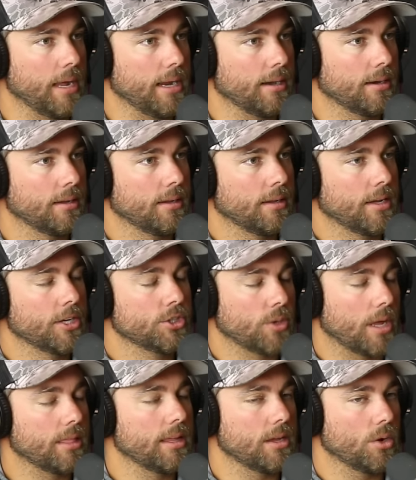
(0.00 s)
bait. Yeah.
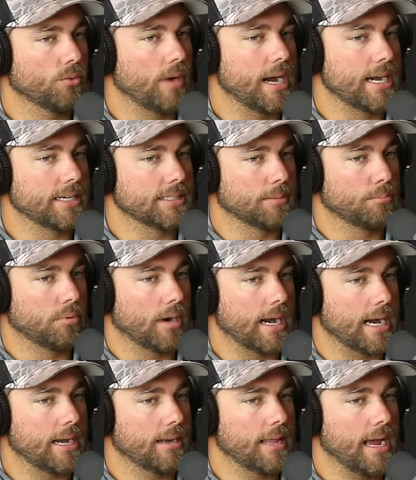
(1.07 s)
So I think you're right. It's a
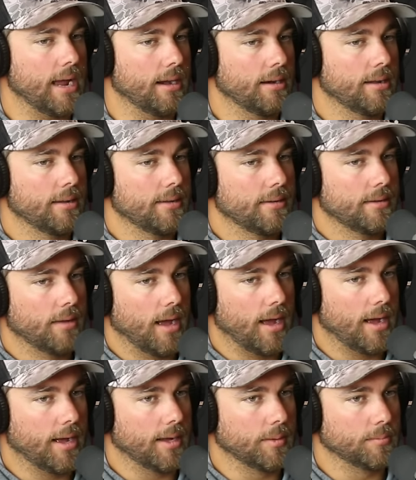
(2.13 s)
brand that
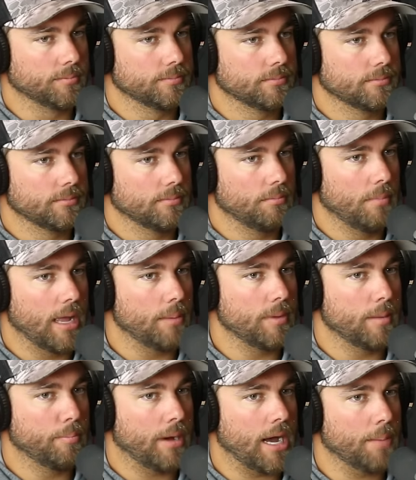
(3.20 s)
may
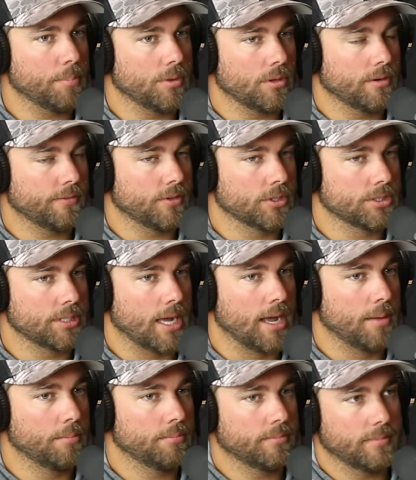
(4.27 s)
be popular for
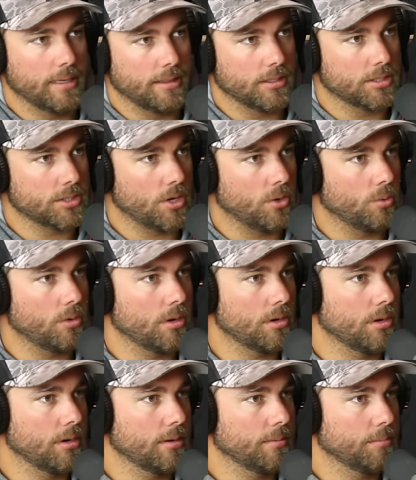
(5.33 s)
some in the
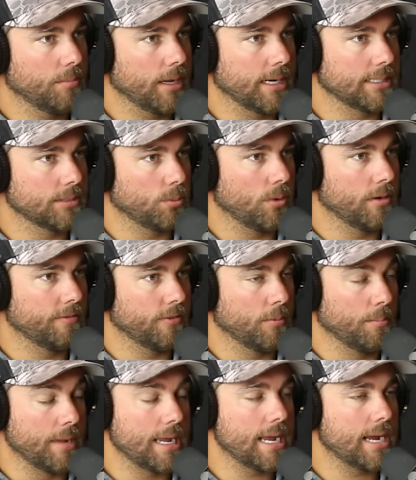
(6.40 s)
saltwater, but it's one for
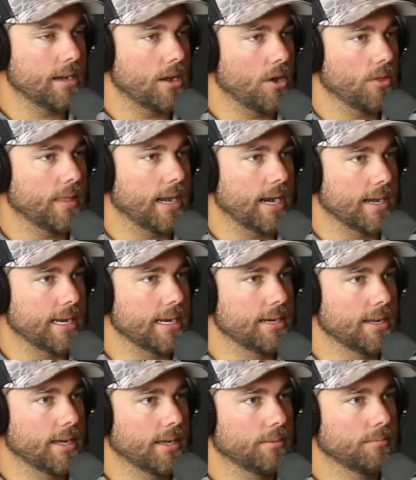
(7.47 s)
me, I know, that I
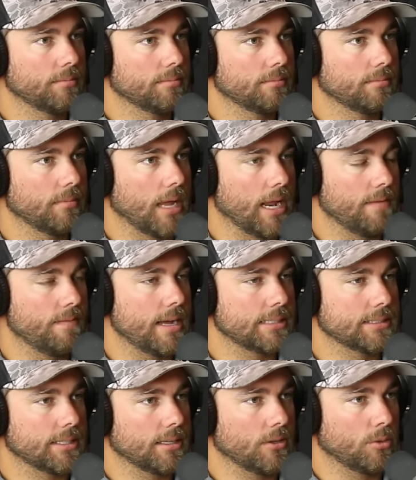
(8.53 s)
need to
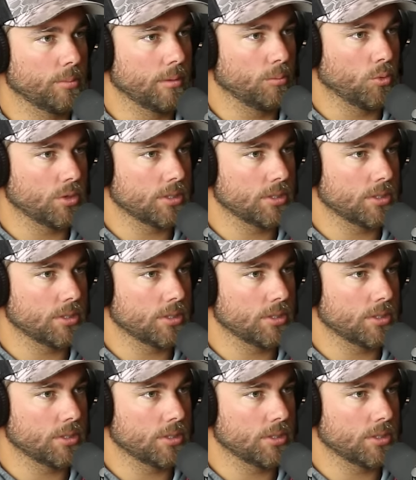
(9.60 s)
invest a little bit